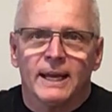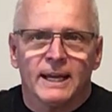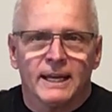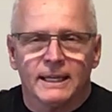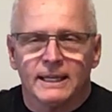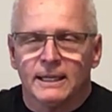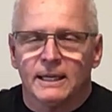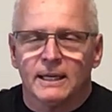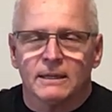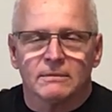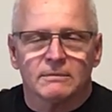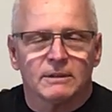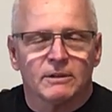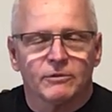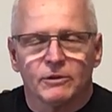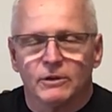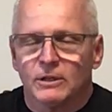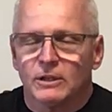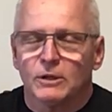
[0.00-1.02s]
And again,
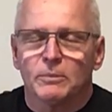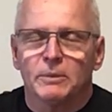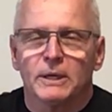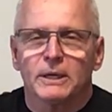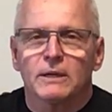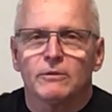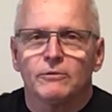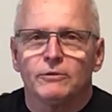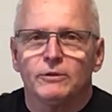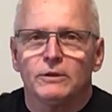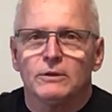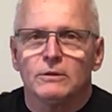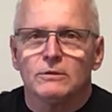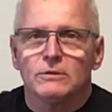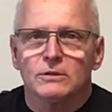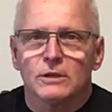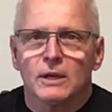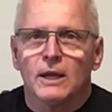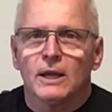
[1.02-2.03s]
if you're a little bit
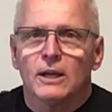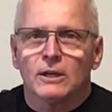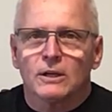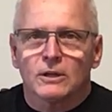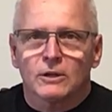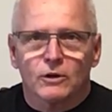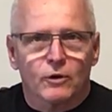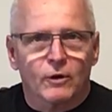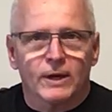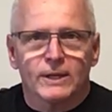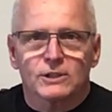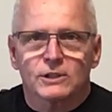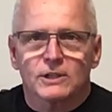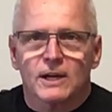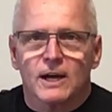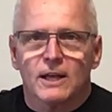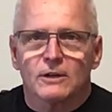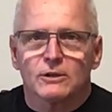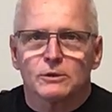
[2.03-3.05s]
confused, great
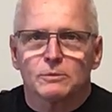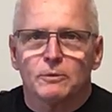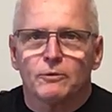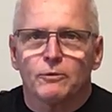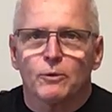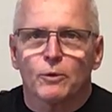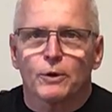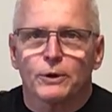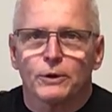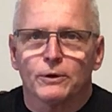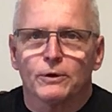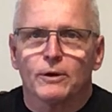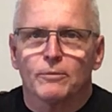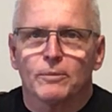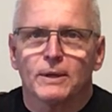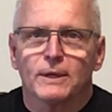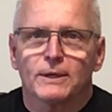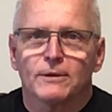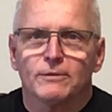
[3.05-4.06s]
scholars before you
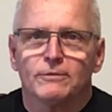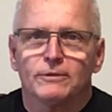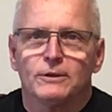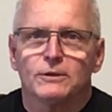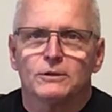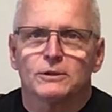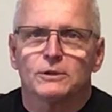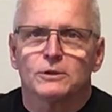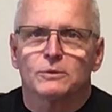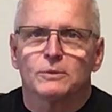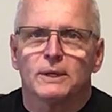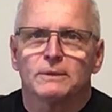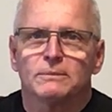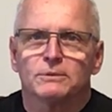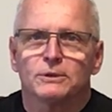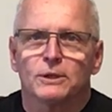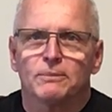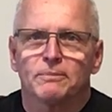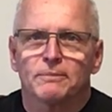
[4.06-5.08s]
have been confused as well.
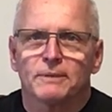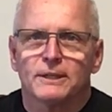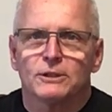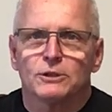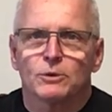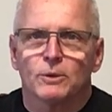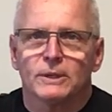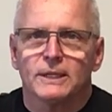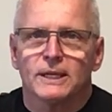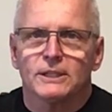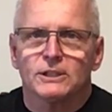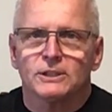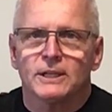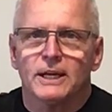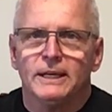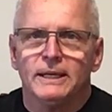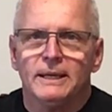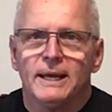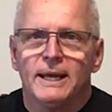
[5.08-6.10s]
So enjoy that
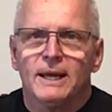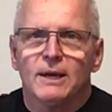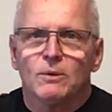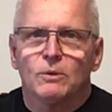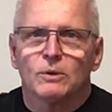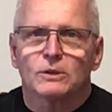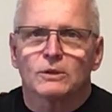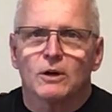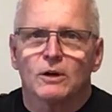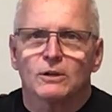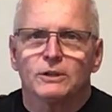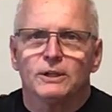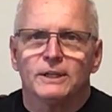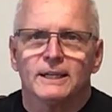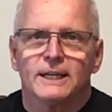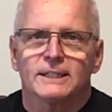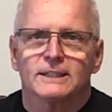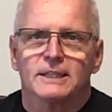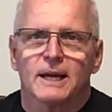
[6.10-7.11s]
study. We'll talk to
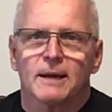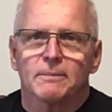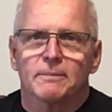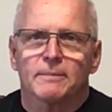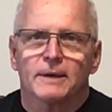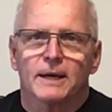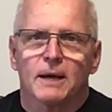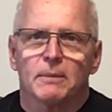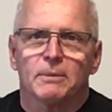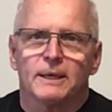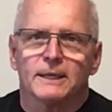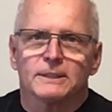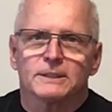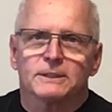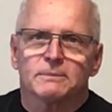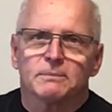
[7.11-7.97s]
you next time. God bless.